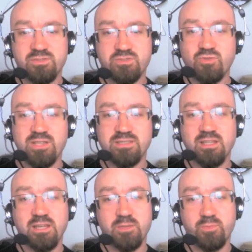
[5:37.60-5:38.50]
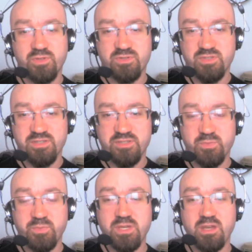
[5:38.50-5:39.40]
dressing like a princess,
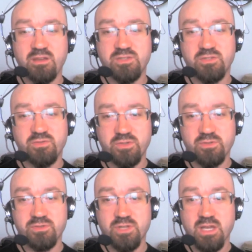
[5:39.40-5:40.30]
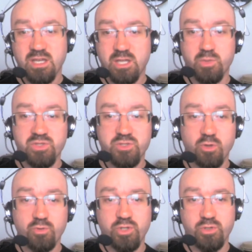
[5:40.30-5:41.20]
being interviewed, it was all
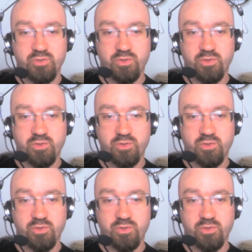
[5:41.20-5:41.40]
new to